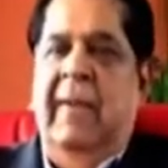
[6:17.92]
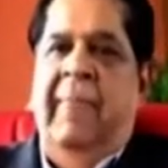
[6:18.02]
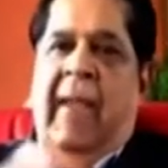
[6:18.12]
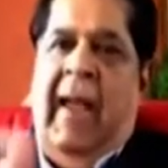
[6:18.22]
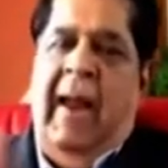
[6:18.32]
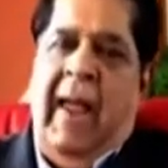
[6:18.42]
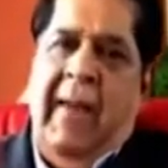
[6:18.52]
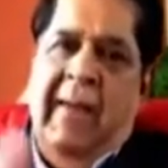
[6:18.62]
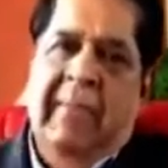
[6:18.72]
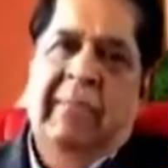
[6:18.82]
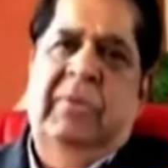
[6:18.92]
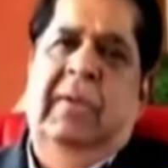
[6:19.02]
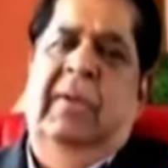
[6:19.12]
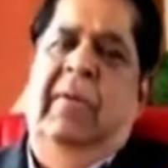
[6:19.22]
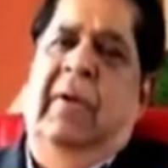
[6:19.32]
And
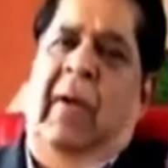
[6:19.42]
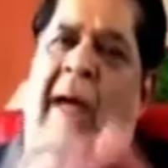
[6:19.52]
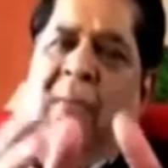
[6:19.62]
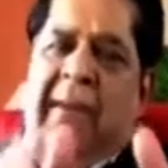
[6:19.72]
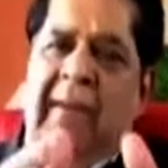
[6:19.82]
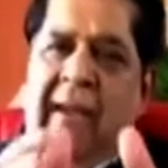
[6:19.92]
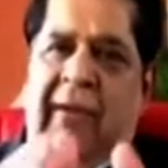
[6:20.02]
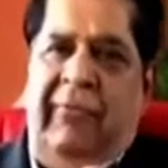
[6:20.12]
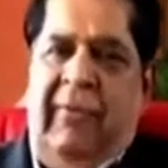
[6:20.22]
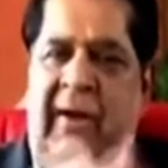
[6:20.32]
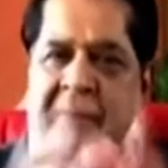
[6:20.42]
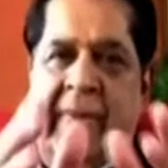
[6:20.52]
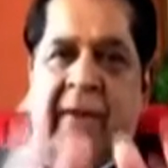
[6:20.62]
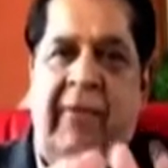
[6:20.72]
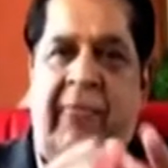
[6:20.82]
I'm happy that if
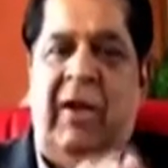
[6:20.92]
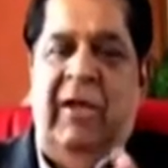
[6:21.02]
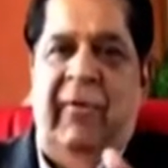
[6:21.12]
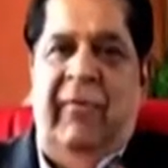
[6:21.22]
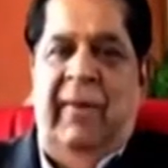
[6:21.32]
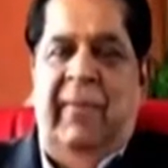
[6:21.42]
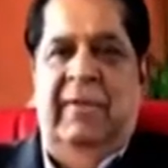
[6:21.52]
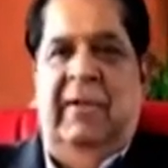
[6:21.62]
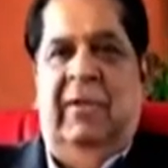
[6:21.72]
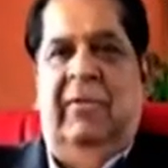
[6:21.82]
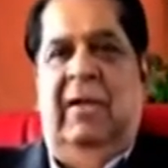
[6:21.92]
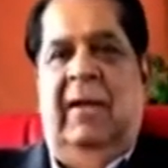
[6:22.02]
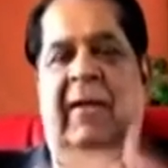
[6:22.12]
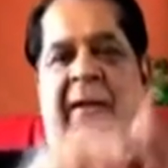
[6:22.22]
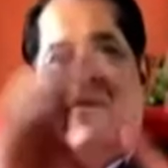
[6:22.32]
40-50% of
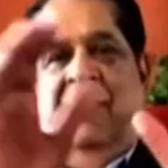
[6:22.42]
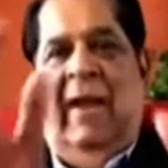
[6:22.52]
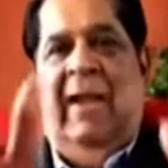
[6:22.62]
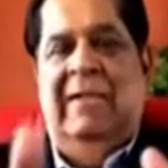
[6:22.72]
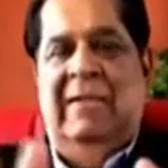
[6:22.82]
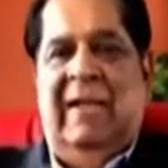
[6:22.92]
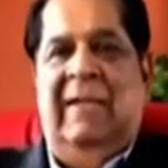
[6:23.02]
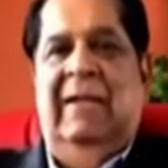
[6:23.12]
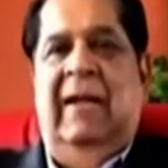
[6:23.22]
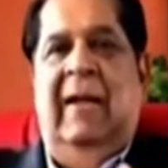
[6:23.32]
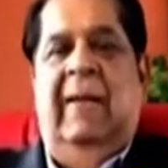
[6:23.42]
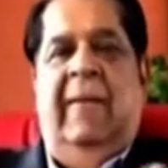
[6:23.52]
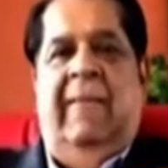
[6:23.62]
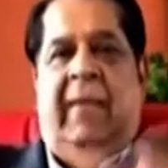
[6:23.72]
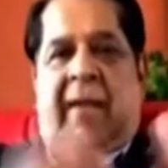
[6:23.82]
the financial sector
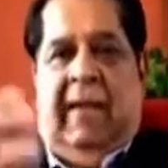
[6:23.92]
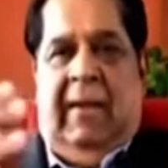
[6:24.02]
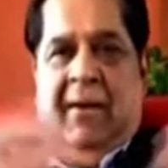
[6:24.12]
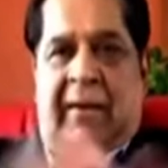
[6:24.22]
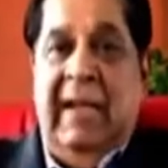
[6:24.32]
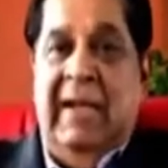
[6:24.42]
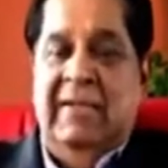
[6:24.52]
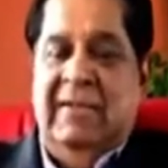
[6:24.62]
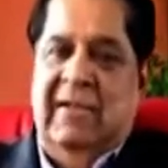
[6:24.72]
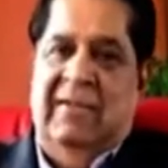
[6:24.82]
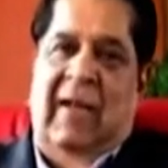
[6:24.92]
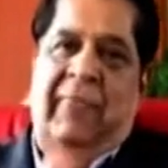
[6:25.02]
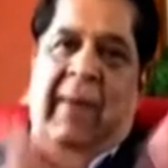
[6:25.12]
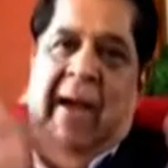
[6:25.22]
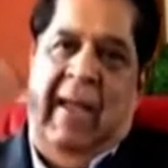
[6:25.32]
de-risks itself
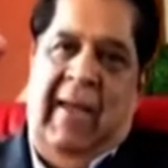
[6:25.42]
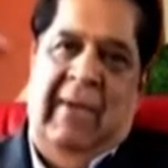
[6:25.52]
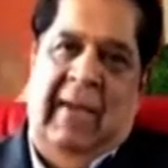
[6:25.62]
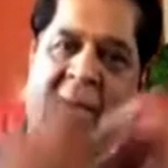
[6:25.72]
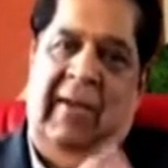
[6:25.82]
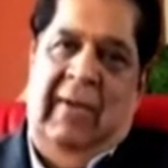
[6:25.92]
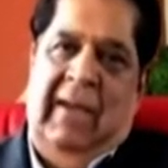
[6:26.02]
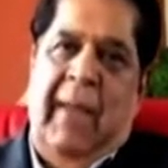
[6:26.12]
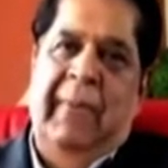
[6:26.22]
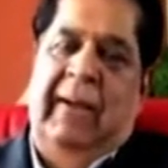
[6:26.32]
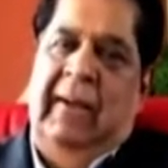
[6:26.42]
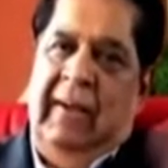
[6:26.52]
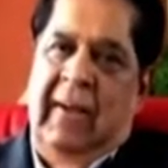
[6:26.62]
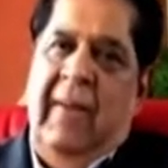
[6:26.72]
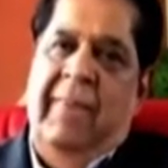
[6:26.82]
by having adequate capital,
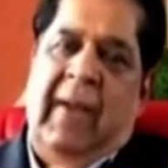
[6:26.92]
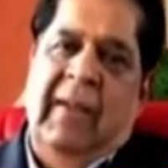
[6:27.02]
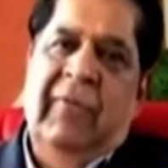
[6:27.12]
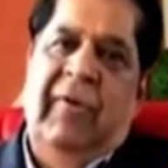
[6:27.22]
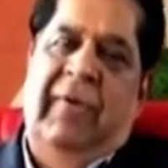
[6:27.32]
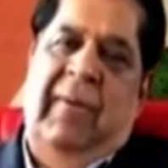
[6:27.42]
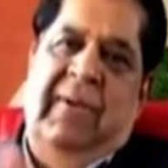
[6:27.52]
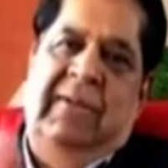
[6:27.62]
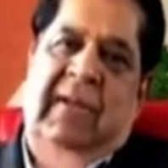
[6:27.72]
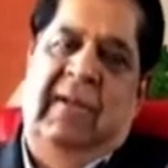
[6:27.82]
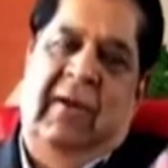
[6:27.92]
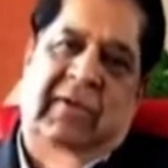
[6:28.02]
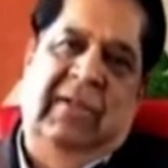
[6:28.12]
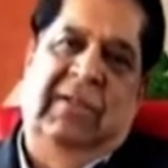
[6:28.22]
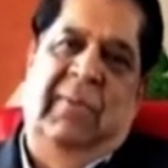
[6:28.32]
the other 50% or
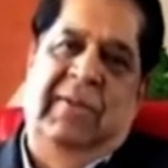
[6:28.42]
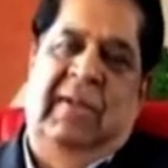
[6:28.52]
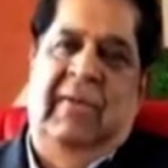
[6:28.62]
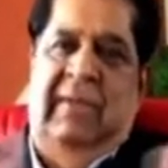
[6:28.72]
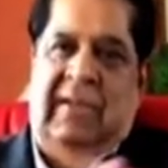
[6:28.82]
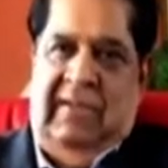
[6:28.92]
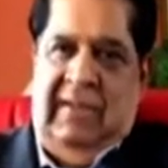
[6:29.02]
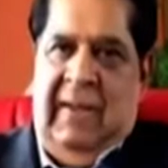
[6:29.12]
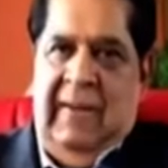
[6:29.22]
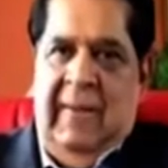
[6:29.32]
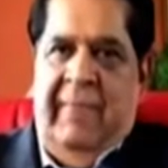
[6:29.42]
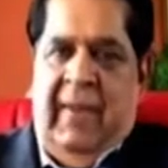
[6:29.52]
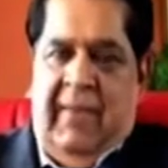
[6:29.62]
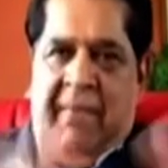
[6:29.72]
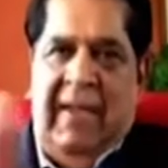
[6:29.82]
60%, which is
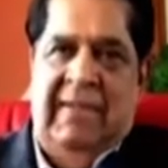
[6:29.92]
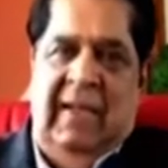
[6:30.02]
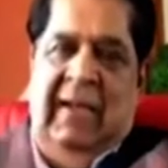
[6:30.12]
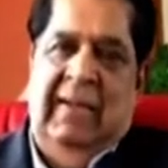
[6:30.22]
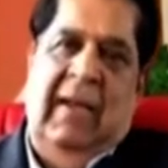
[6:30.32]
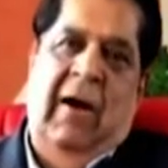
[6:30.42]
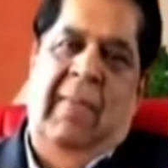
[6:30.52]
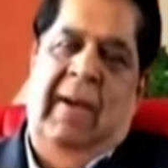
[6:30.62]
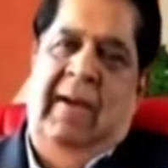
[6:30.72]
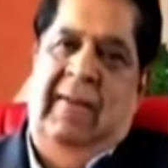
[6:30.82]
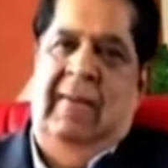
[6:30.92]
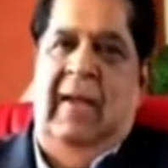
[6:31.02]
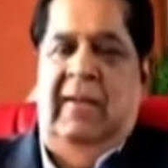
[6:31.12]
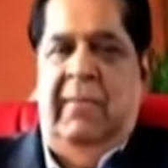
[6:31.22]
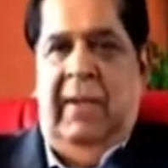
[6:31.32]
basically the government is
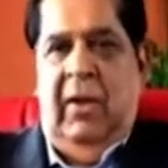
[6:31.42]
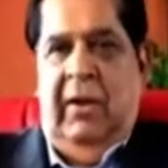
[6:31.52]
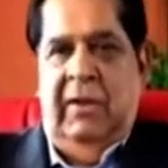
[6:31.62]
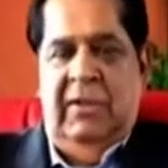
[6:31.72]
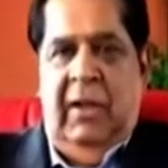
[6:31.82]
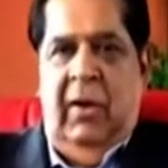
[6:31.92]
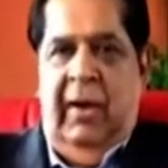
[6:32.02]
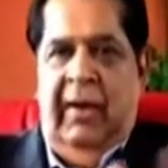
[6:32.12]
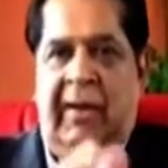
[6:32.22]
the majority shareholder,